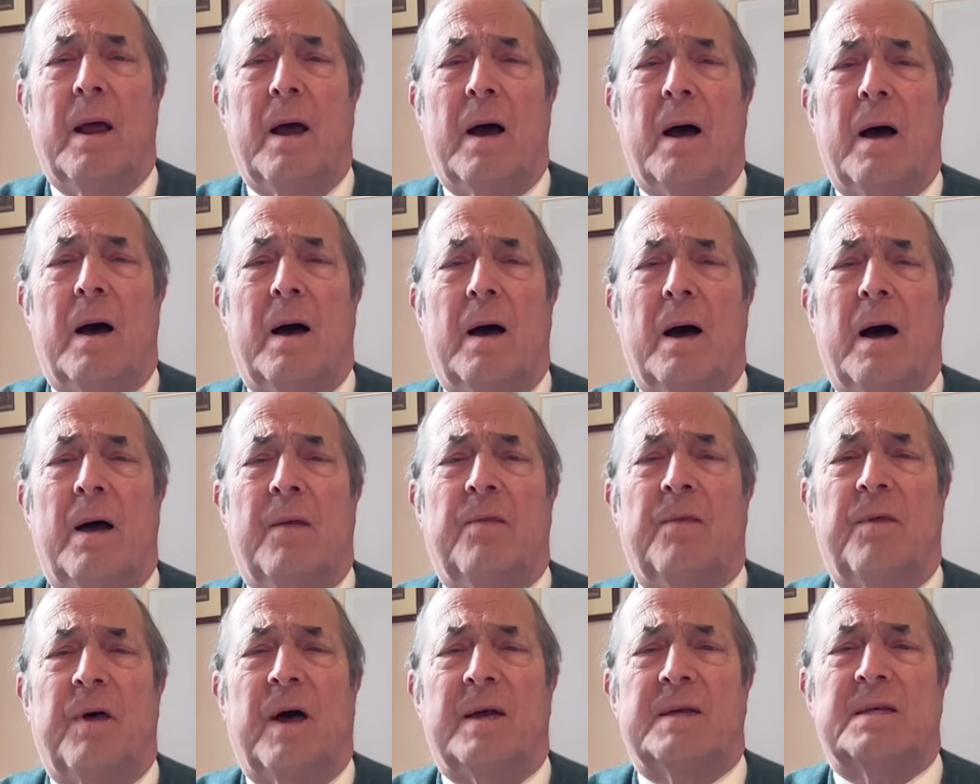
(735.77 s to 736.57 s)
uh,
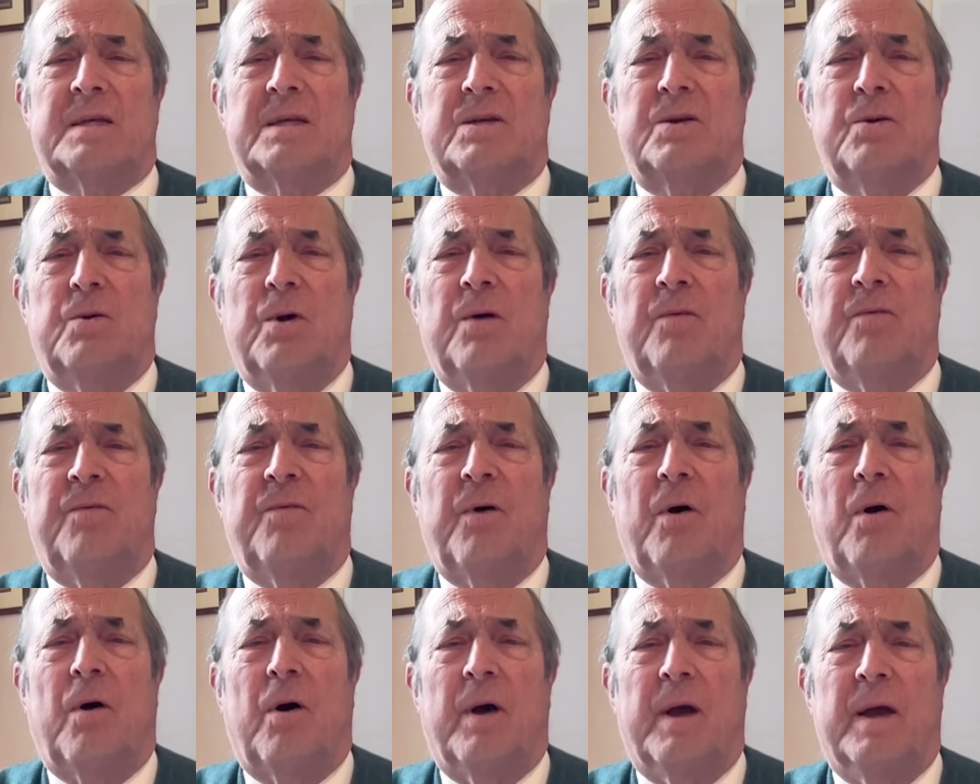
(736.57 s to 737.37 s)
and thus to
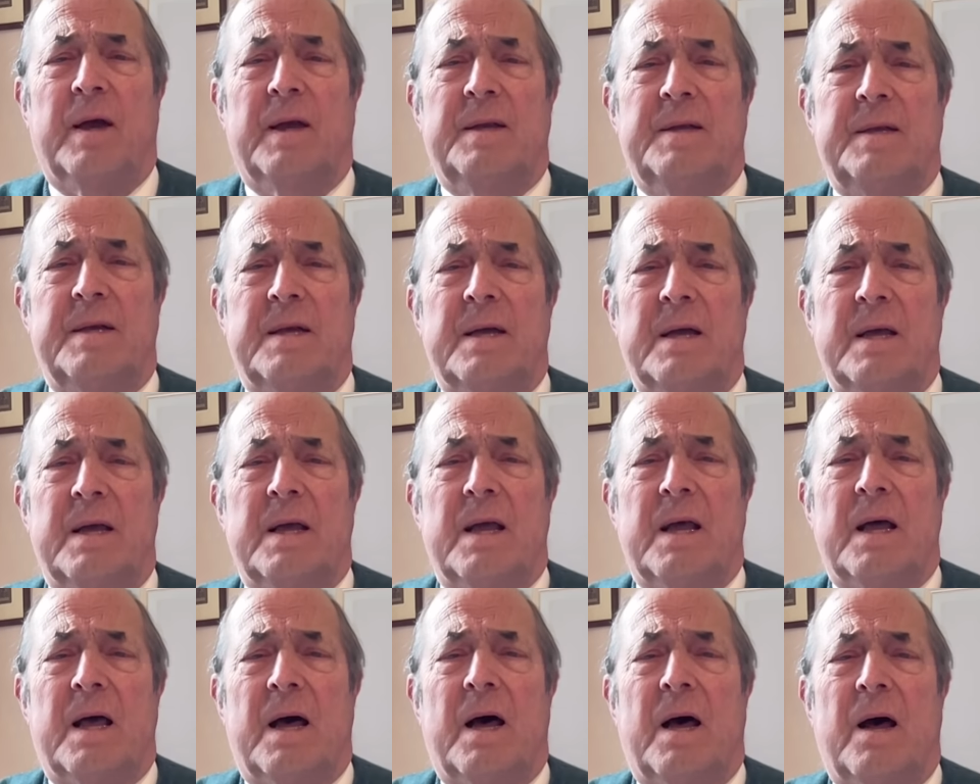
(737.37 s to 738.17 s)
avoid
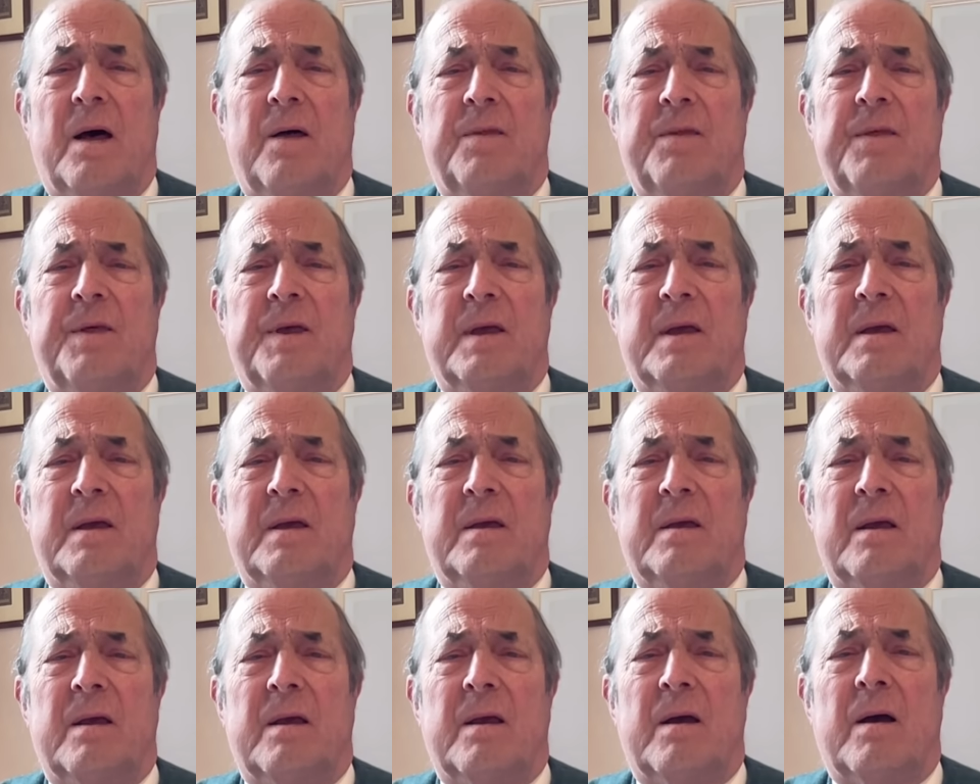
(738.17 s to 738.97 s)
uh,
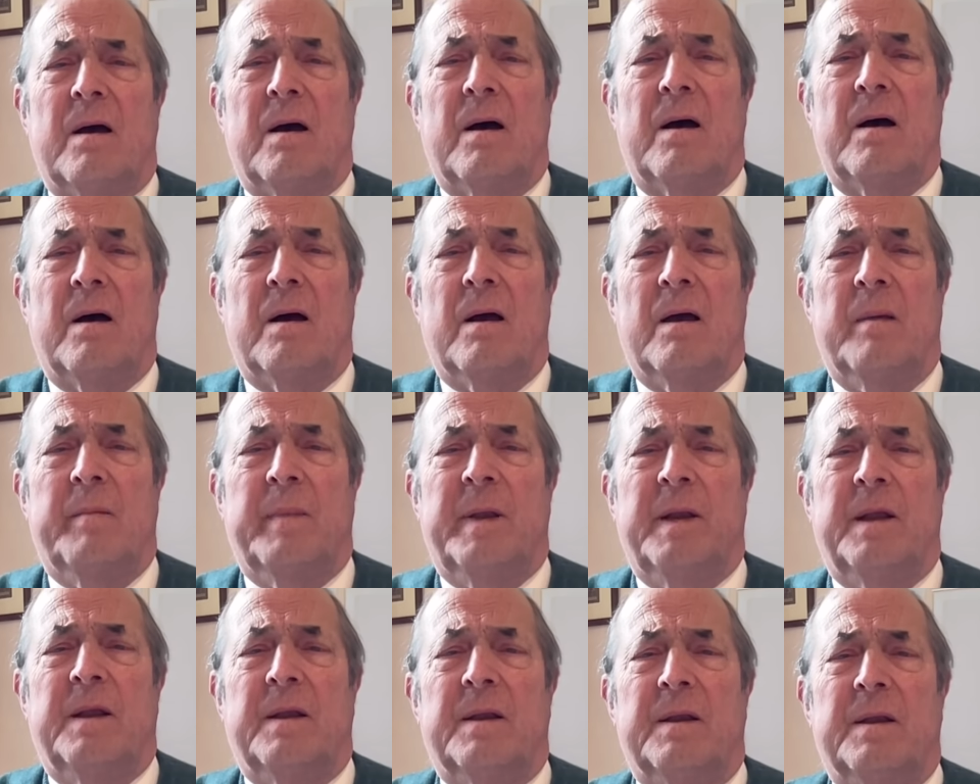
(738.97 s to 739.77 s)
the uh,
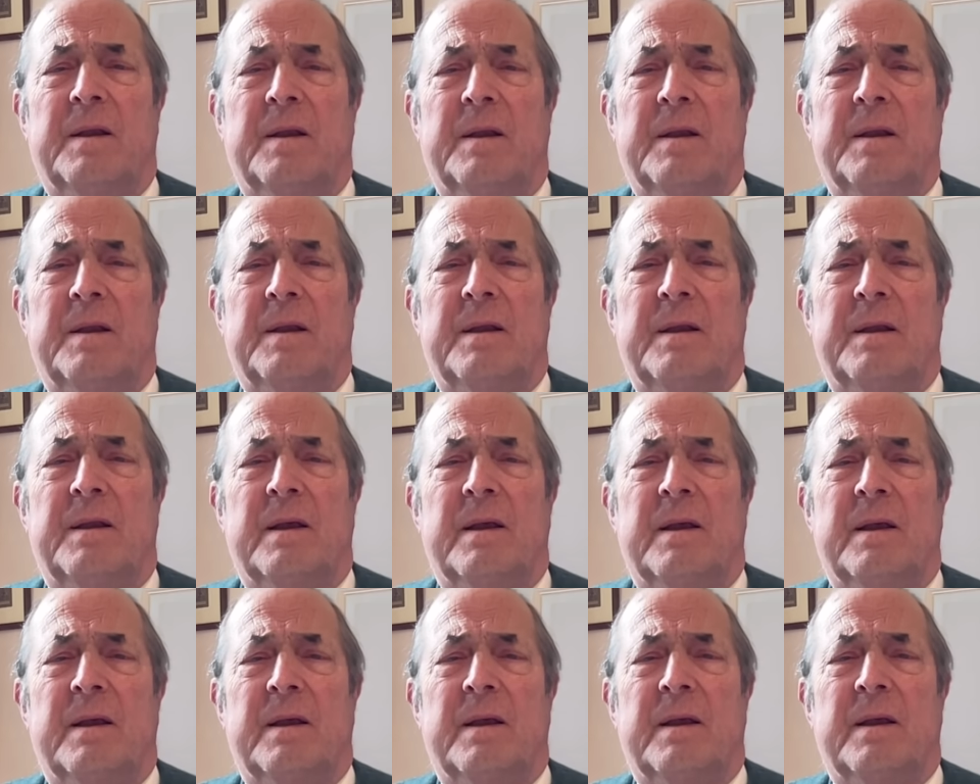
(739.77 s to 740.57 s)
imminent
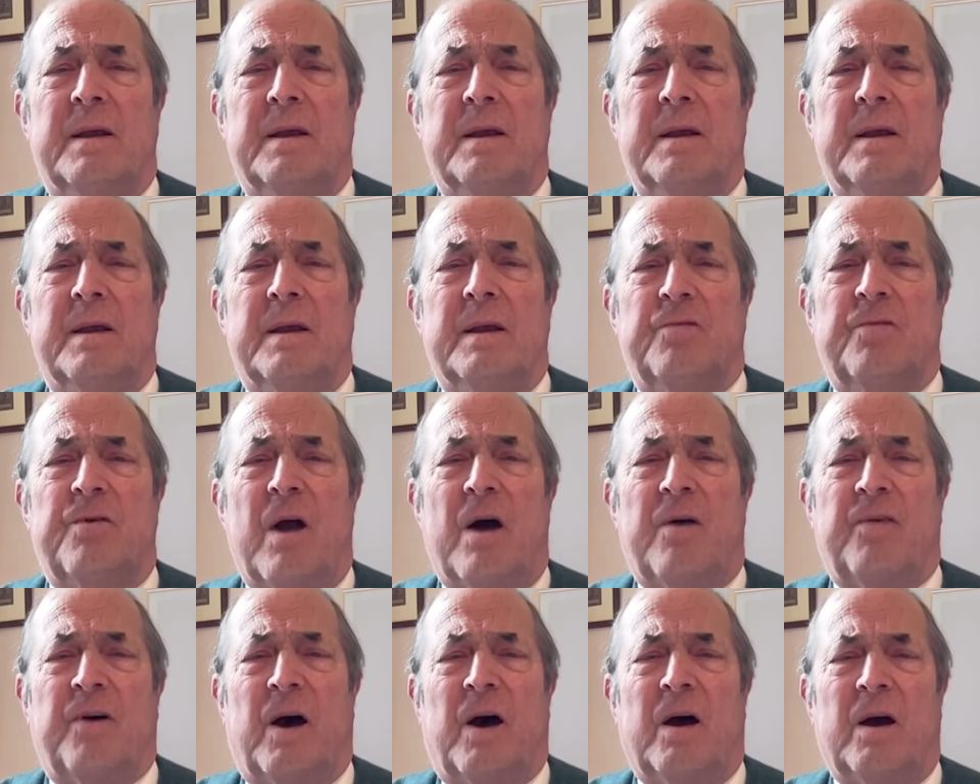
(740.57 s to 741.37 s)
invasion of Rafah